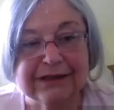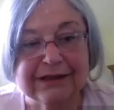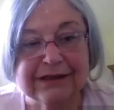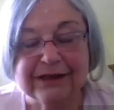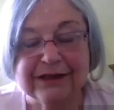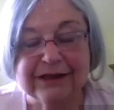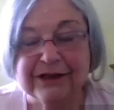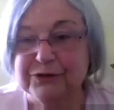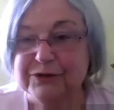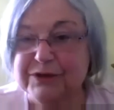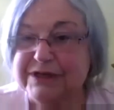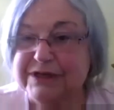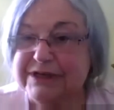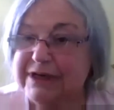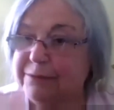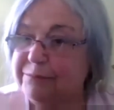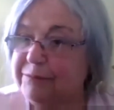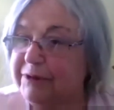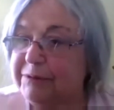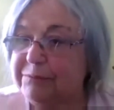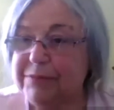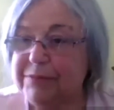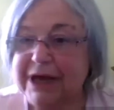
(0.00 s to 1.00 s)
you know,
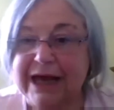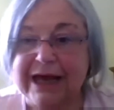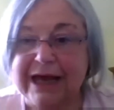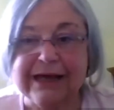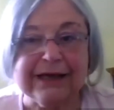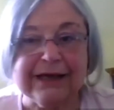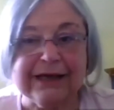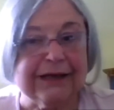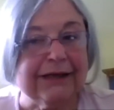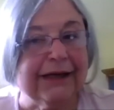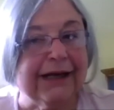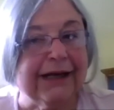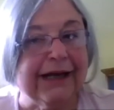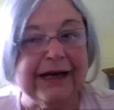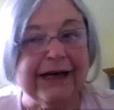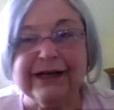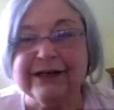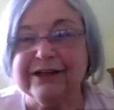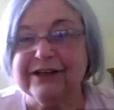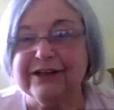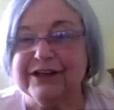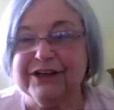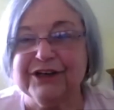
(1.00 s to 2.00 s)
stepping back and
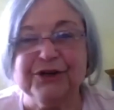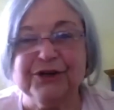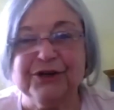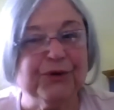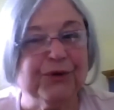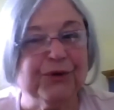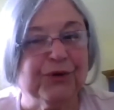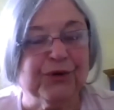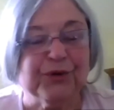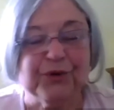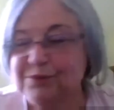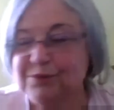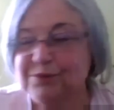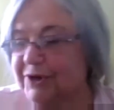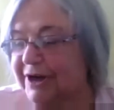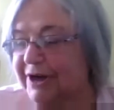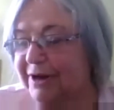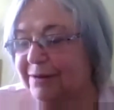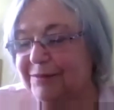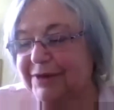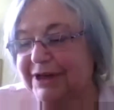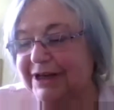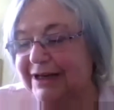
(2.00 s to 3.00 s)
letting the new group
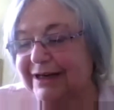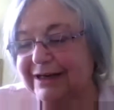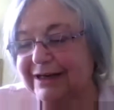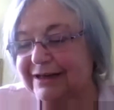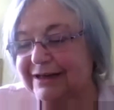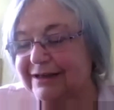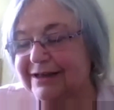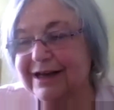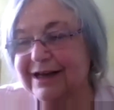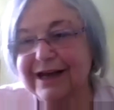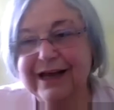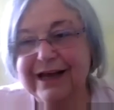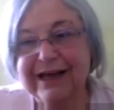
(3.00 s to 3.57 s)
come in and